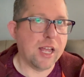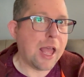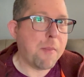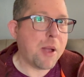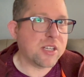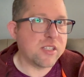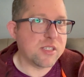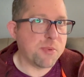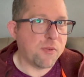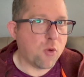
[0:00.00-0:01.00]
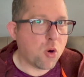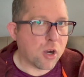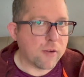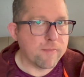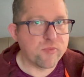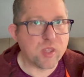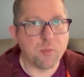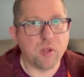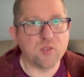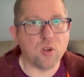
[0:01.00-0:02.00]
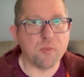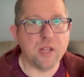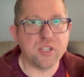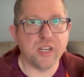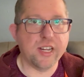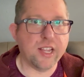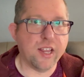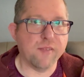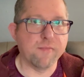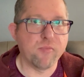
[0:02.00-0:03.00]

I mentioned this before, but it's worth mentioning again.